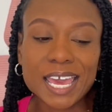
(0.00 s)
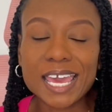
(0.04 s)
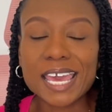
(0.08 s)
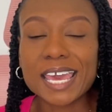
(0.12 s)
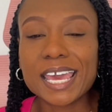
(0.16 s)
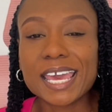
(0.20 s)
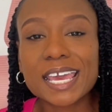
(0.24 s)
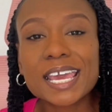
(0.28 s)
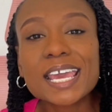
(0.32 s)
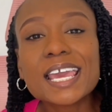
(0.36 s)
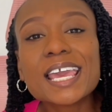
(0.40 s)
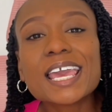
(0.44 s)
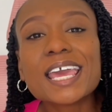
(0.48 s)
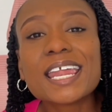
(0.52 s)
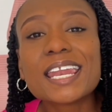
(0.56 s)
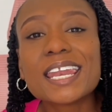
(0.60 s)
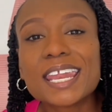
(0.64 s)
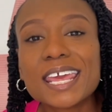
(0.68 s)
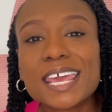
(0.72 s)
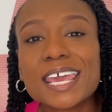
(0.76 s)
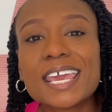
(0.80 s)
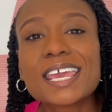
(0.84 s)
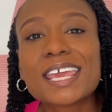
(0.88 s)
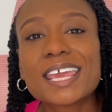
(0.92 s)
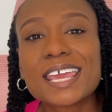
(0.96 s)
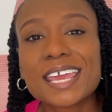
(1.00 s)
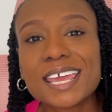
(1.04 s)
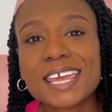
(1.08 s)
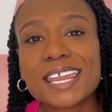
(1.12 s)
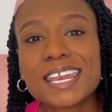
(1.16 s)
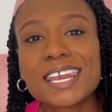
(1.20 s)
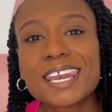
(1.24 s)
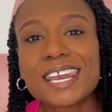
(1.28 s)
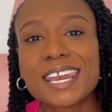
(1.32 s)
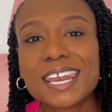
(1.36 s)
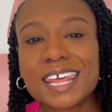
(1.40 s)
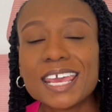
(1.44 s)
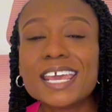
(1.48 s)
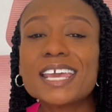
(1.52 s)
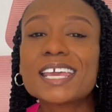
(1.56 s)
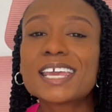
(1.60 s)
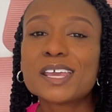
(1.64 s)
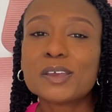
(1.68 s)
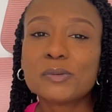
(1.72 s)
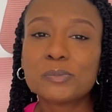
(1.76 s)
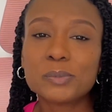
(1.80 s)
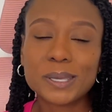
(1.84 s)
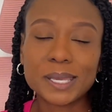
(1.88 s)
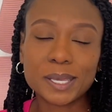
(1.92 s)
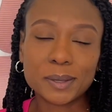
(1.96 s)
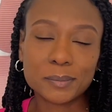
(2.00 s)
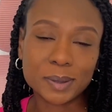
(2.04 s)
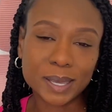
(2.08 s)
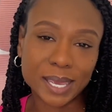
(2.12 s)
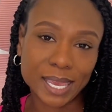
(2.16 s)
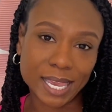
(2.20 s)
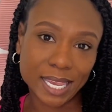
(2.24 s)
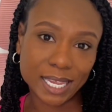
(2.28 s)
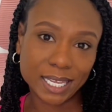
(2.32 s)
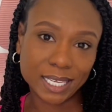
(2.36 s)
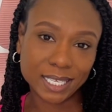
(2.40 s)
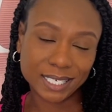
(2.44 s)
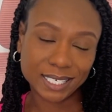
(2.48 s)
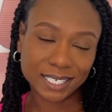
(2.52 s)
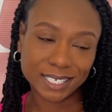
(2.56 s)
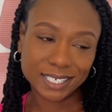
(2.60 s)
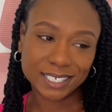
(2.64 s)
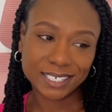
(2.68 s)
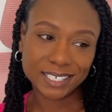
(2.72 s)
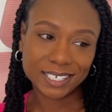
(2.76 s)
it can be a pain.